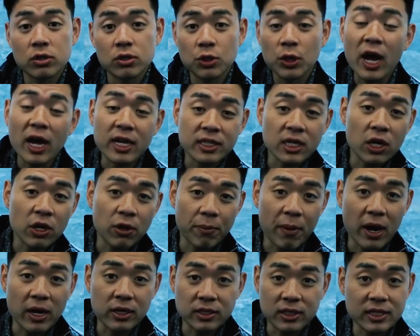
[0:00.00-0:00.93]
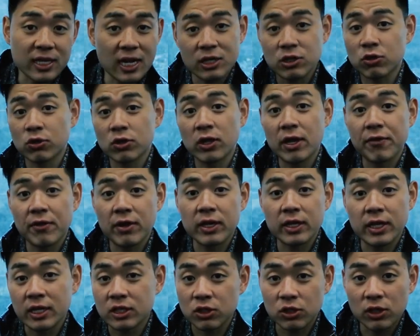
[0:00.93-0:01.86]
you gotta tell your parents because that's your
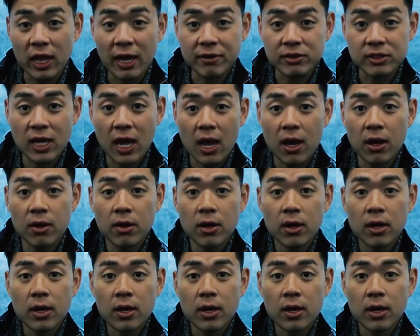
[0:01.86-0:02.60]
living, that's your lifestyle.